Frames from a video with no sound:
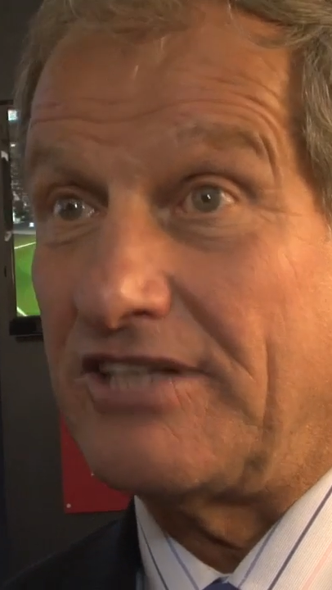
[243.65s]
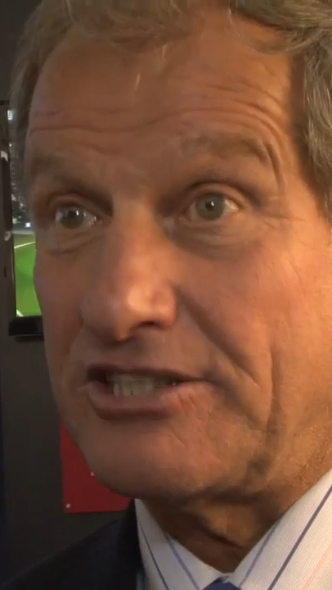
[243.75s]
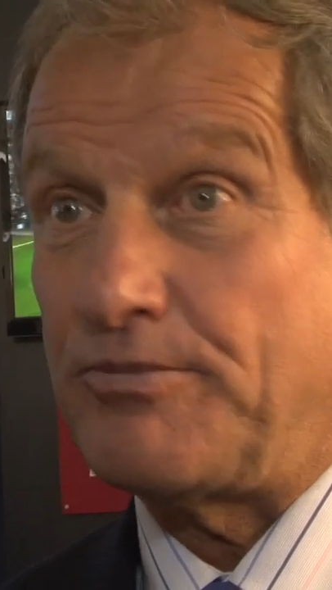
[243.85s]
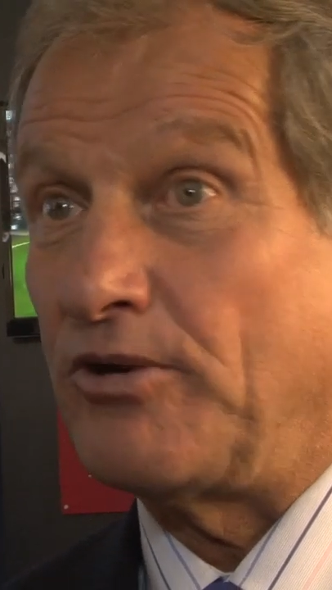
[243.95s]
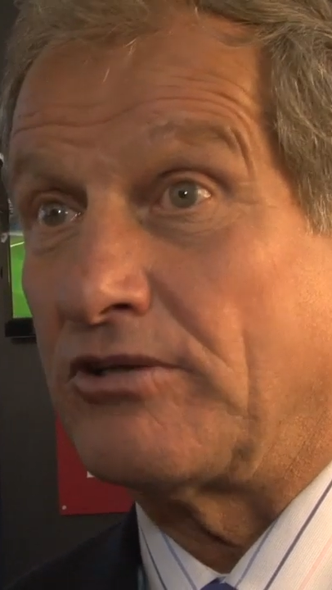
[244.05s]

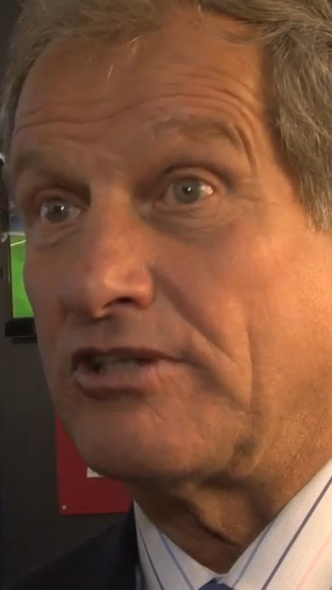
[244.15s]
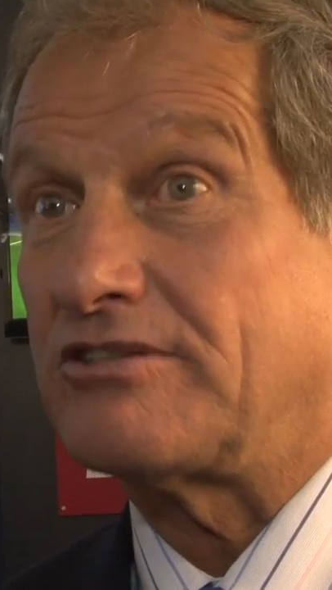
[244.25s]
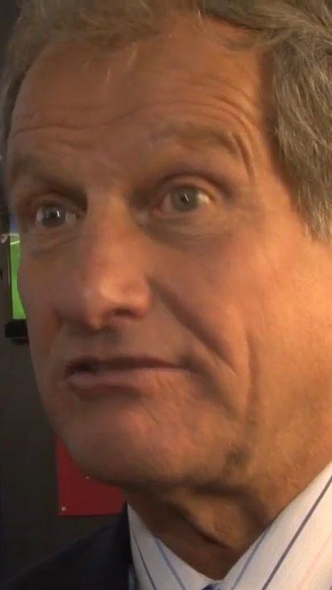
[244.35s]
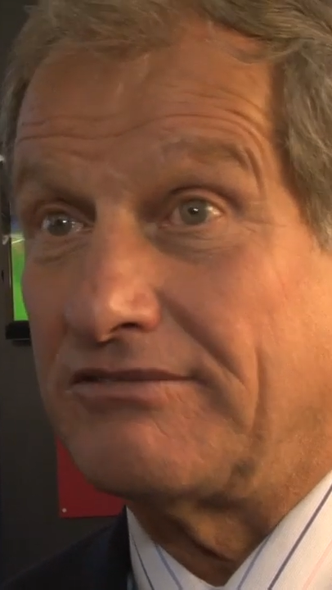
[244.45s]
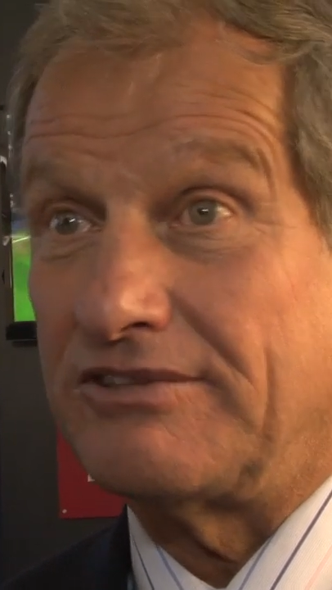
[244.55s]
Let's be
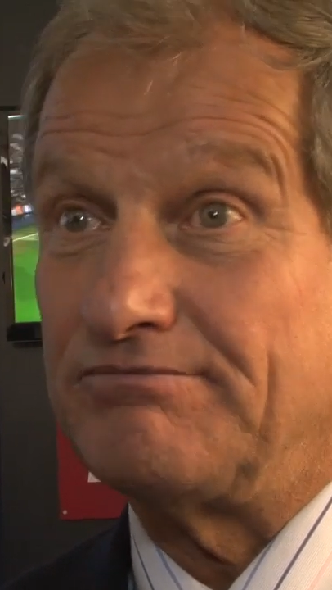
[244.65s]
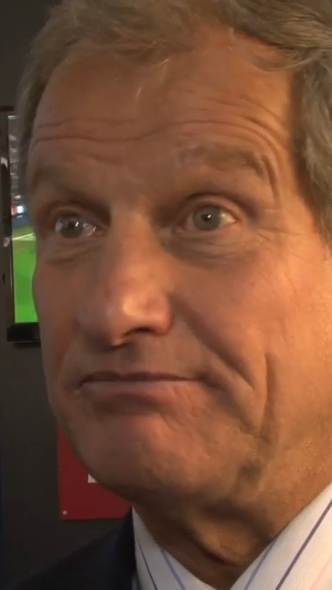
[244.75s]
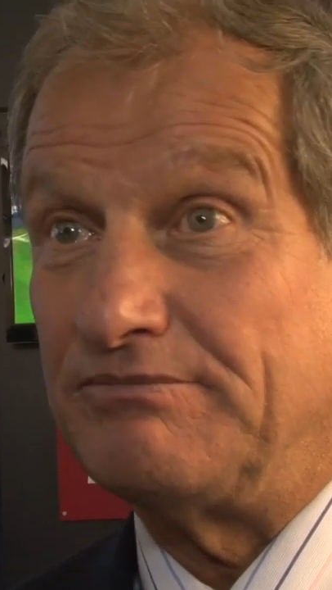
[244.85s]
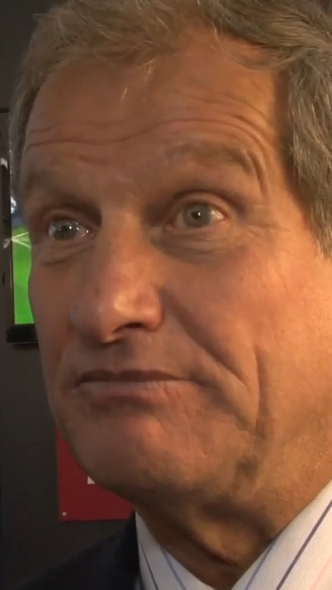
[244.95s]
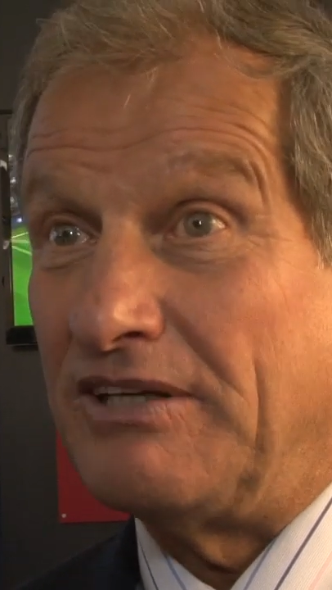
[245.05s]
honest, the
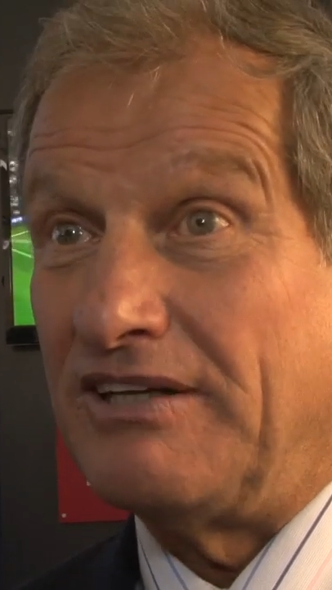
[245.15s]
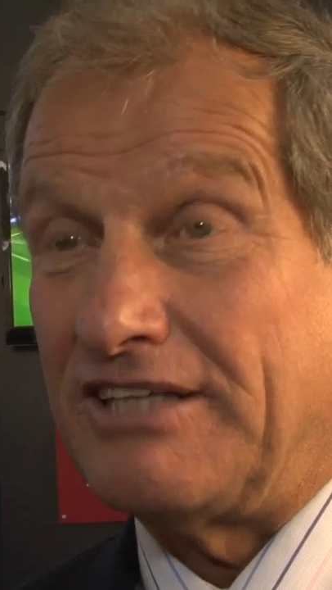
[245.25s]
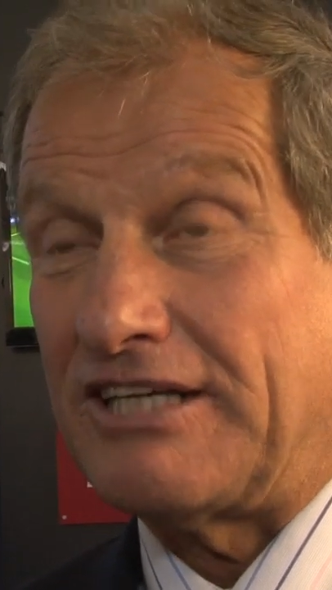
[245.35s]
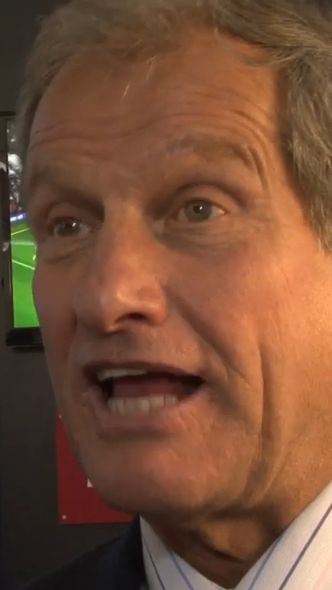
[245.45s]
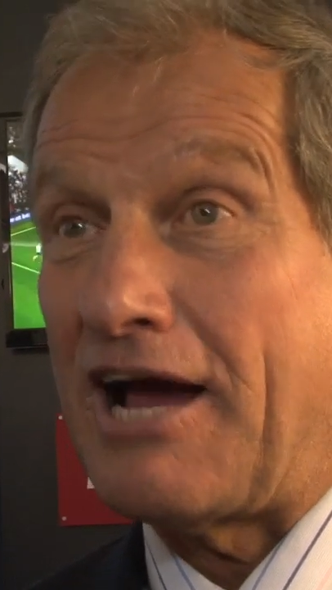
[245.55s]

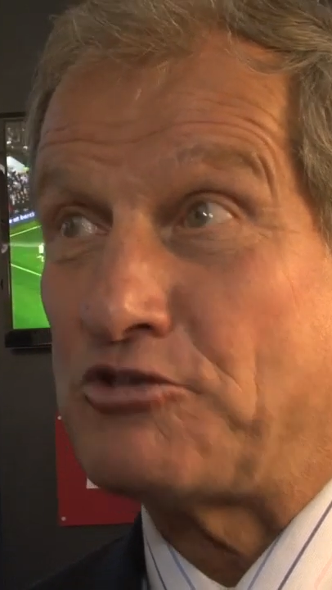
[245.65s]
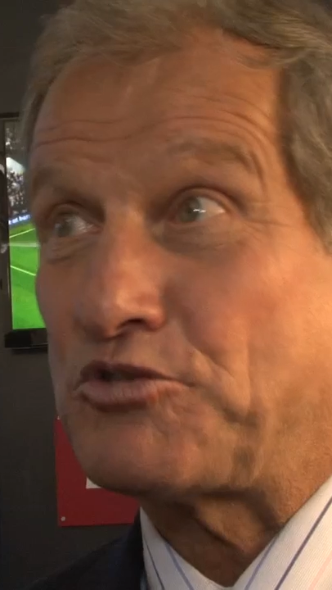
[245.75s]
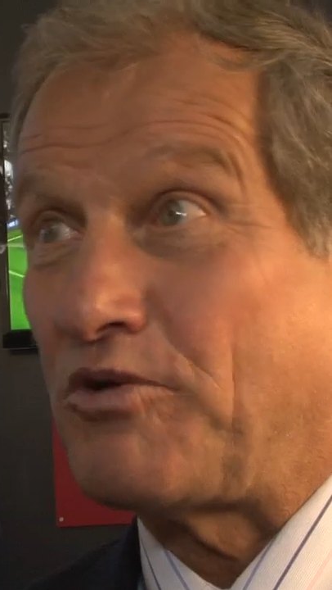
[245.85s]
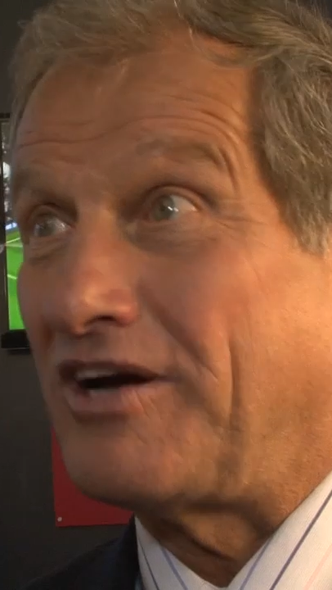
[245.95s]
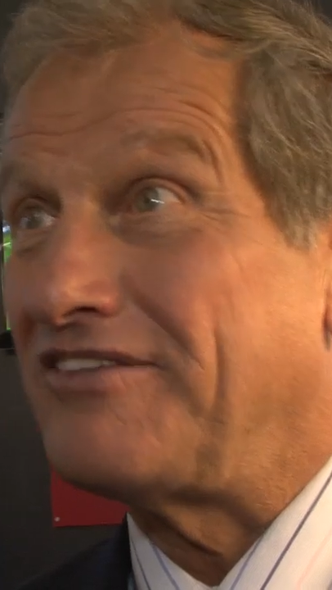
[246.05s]
little
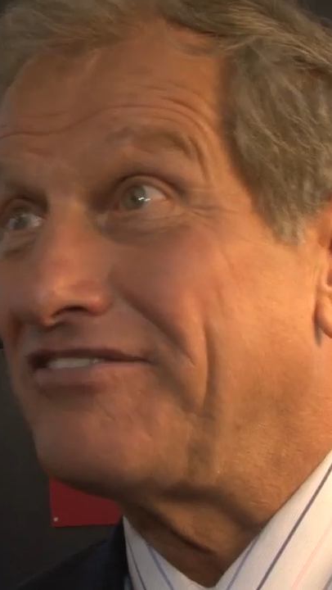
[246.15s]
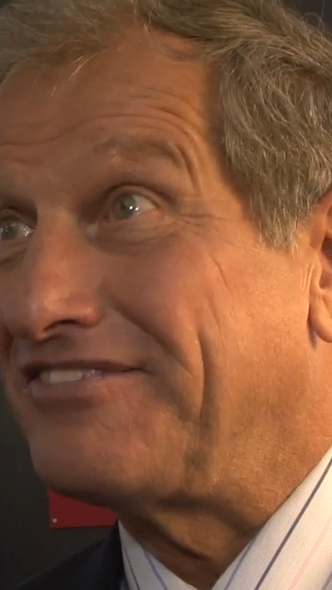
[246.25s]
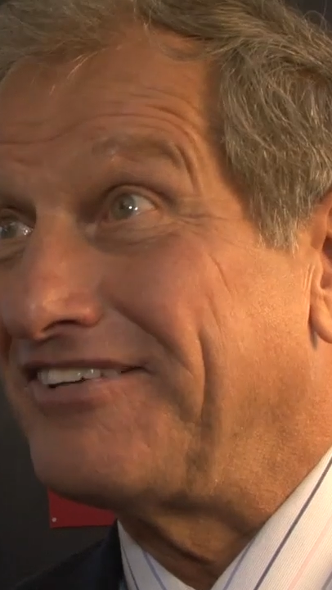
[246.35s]
housewife